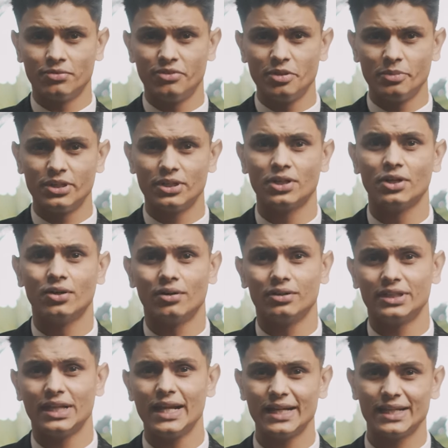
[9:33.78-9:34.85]
women or
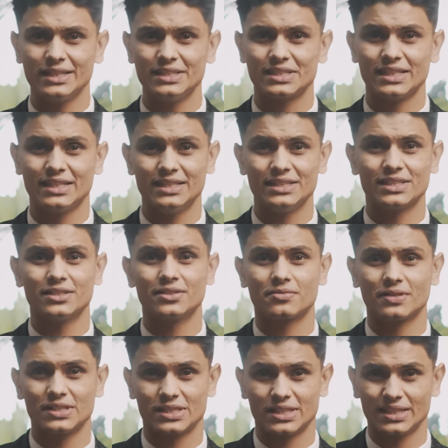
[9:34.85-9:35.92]
the ladies he's
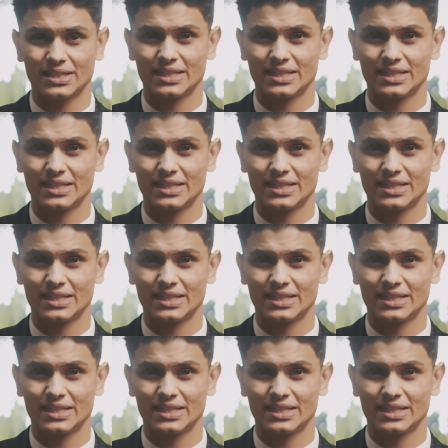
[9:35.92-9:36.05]
interested